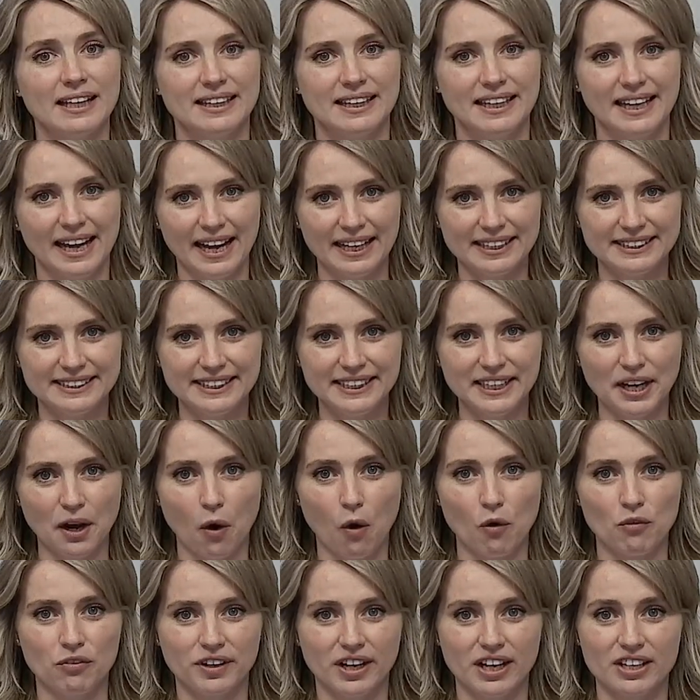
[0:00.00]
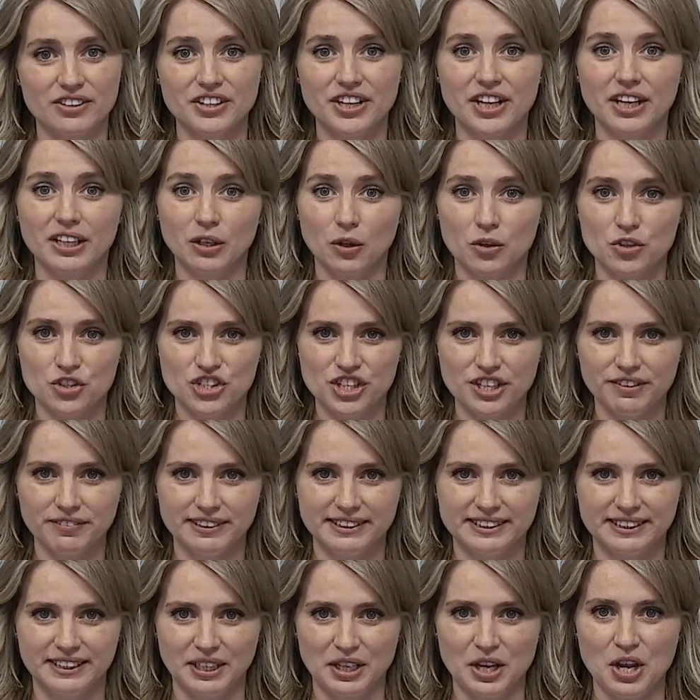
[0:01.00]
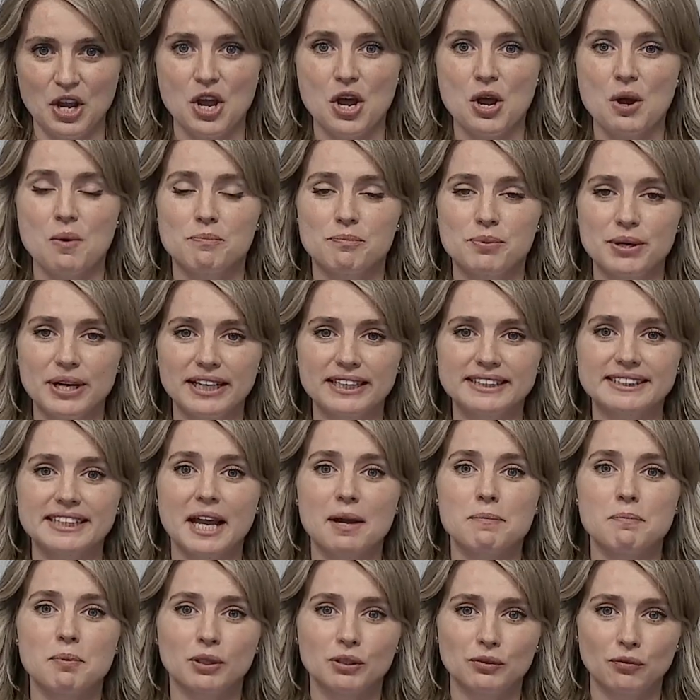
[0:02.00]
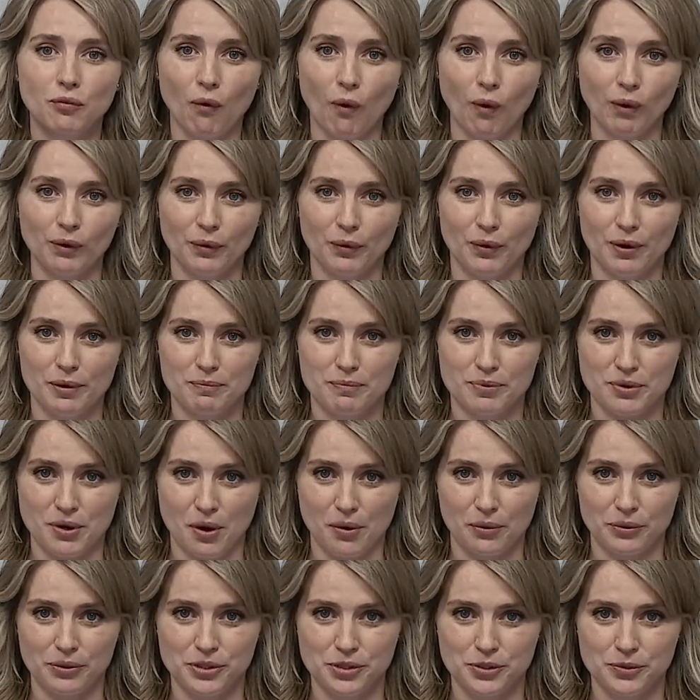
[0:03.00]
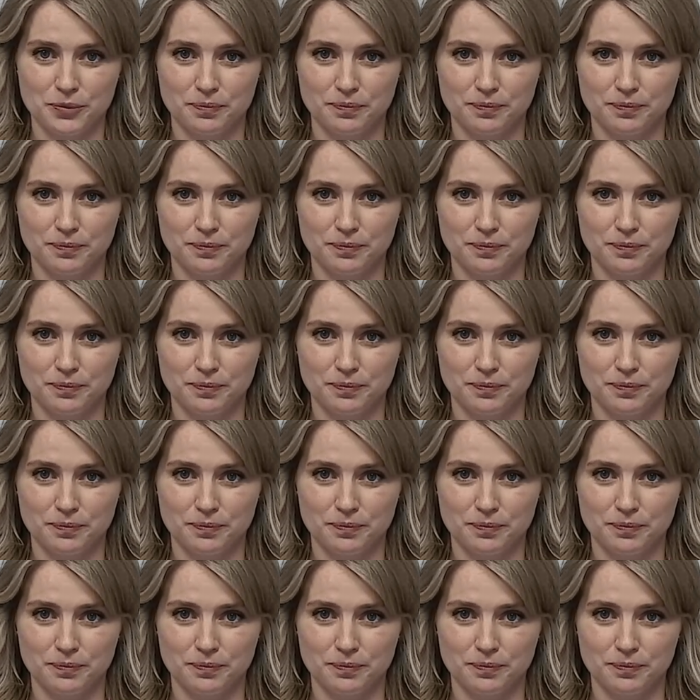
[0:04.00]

The idea of career longevity brings a portfolio approach.